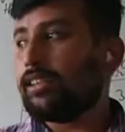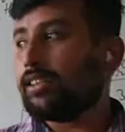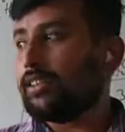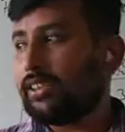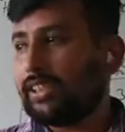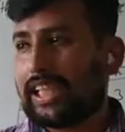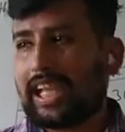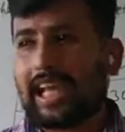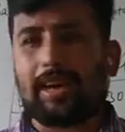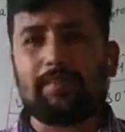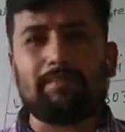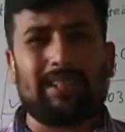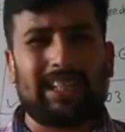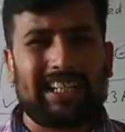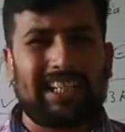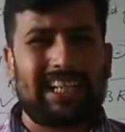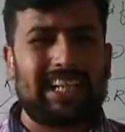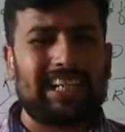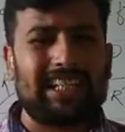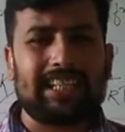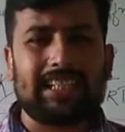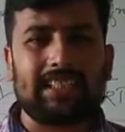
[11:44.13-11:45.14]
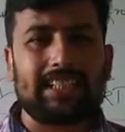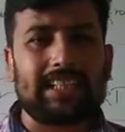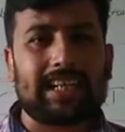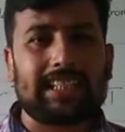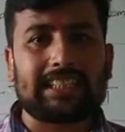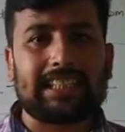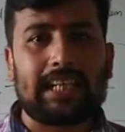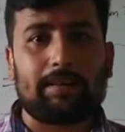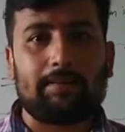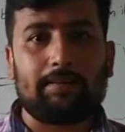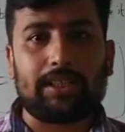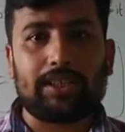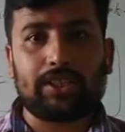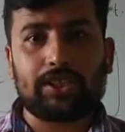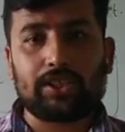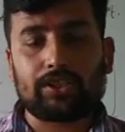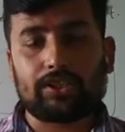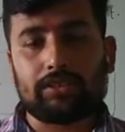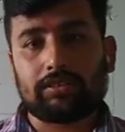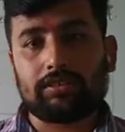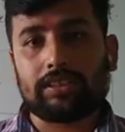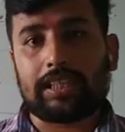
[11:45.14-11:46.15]
JAM and any other
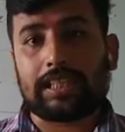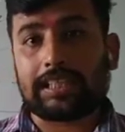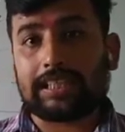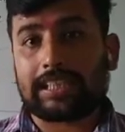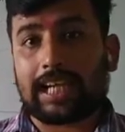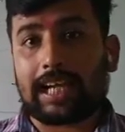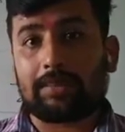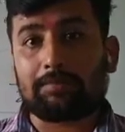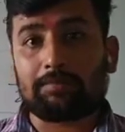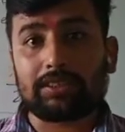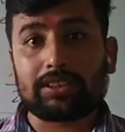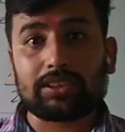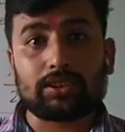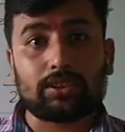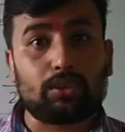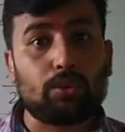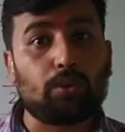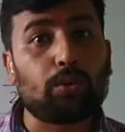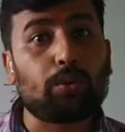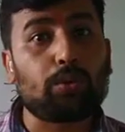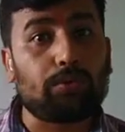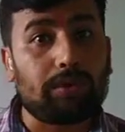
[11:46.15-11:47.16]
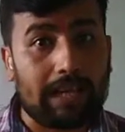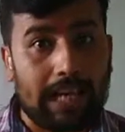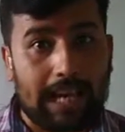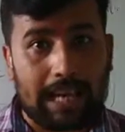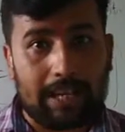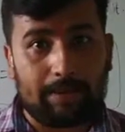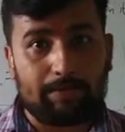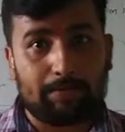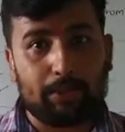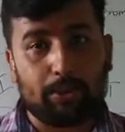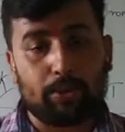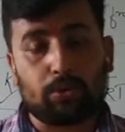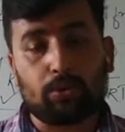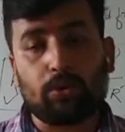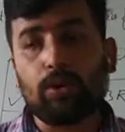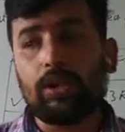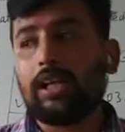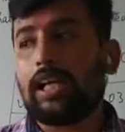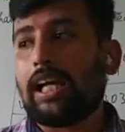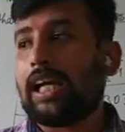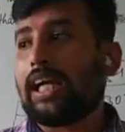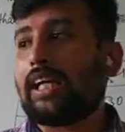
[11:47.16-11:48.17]
examination. That time this note will help you,
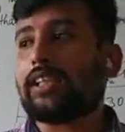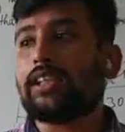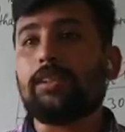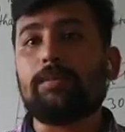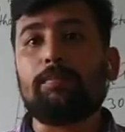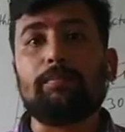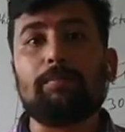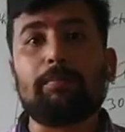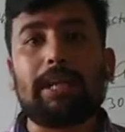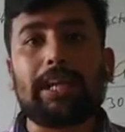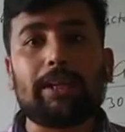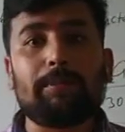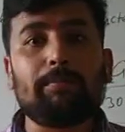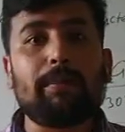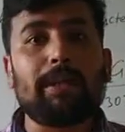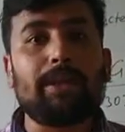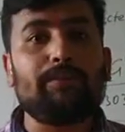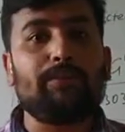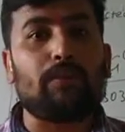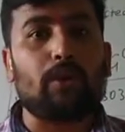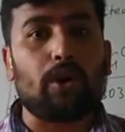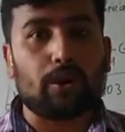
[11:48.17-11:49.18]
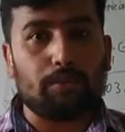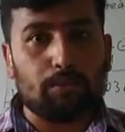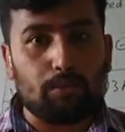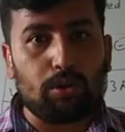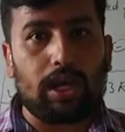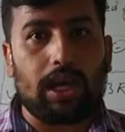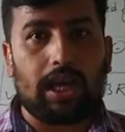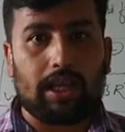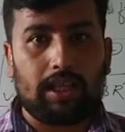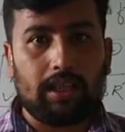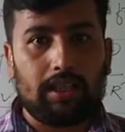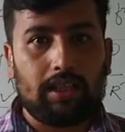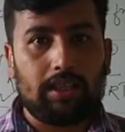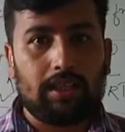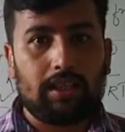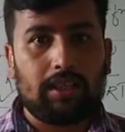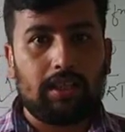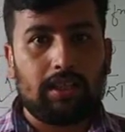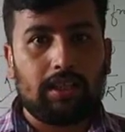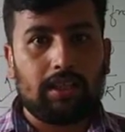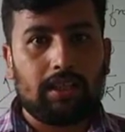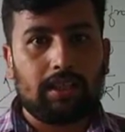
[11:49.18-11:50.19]
and the main formula,
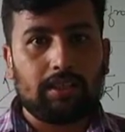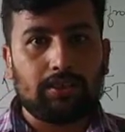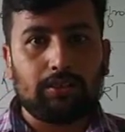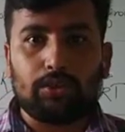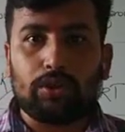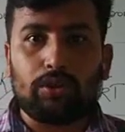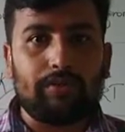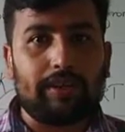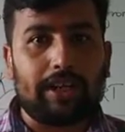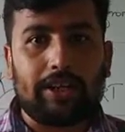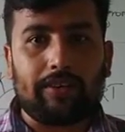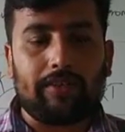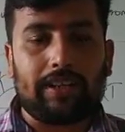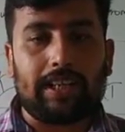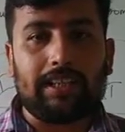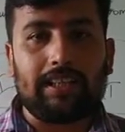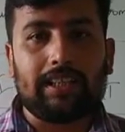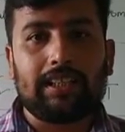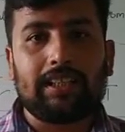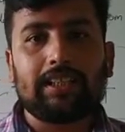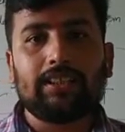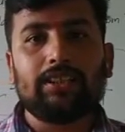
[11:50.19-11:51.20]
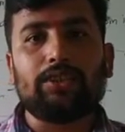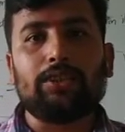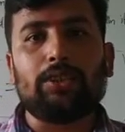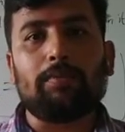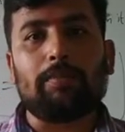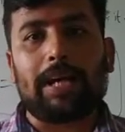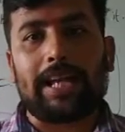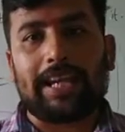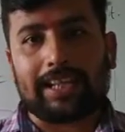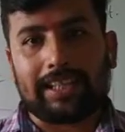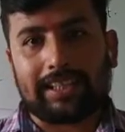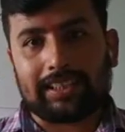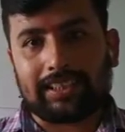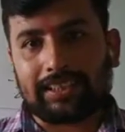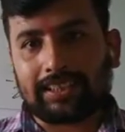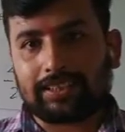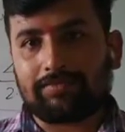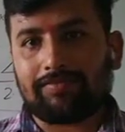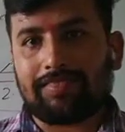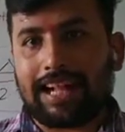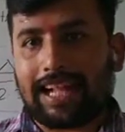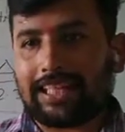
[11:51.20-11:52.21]
you know very well, numericals
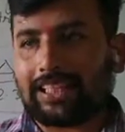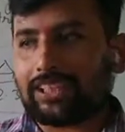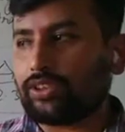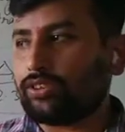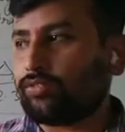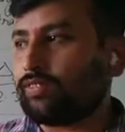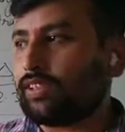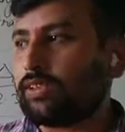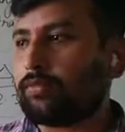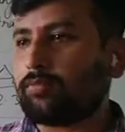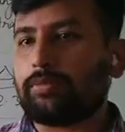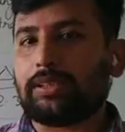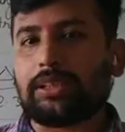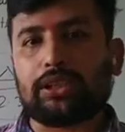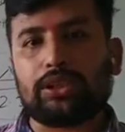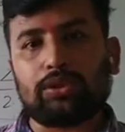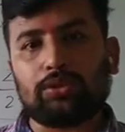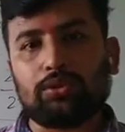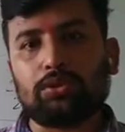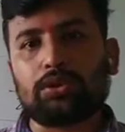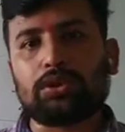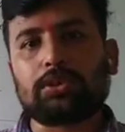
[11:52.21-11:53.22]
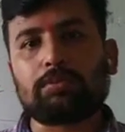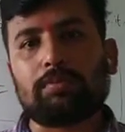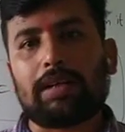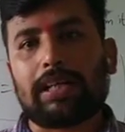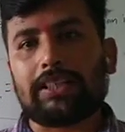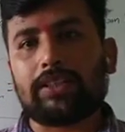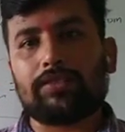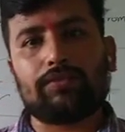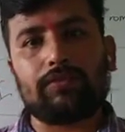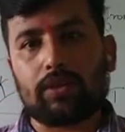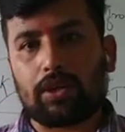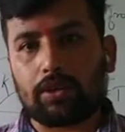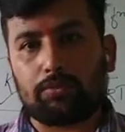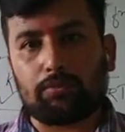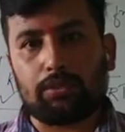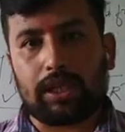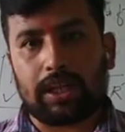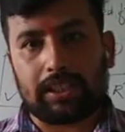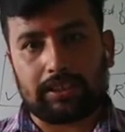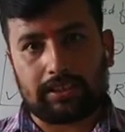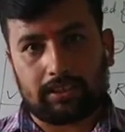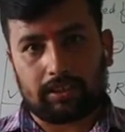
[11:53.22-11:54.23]
value will be used by the
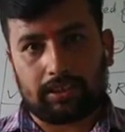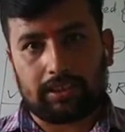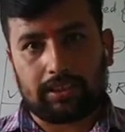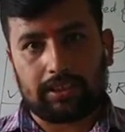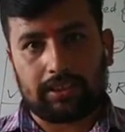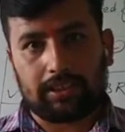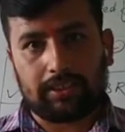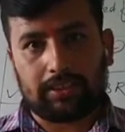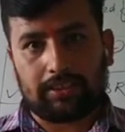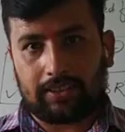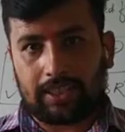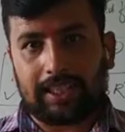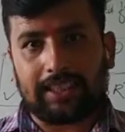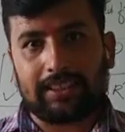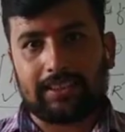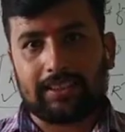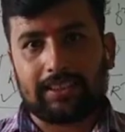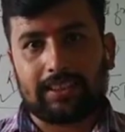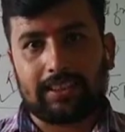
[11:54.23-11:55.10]
formulas only, right?